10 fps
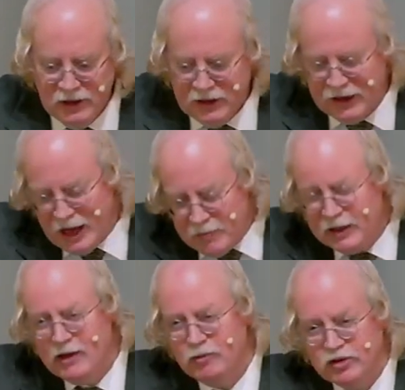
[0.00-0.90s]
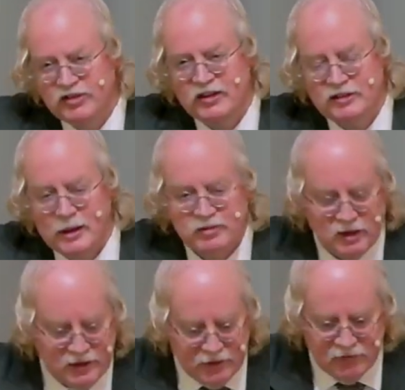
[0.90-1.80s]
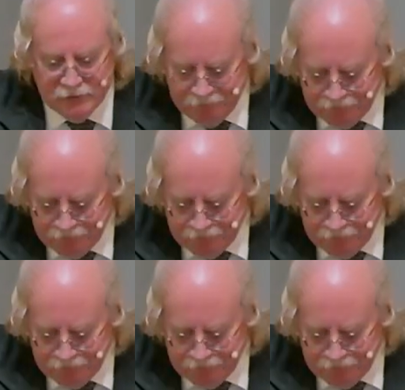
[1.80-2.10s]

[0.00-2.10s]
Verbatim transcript: And I believe we'll see Samson in heaven.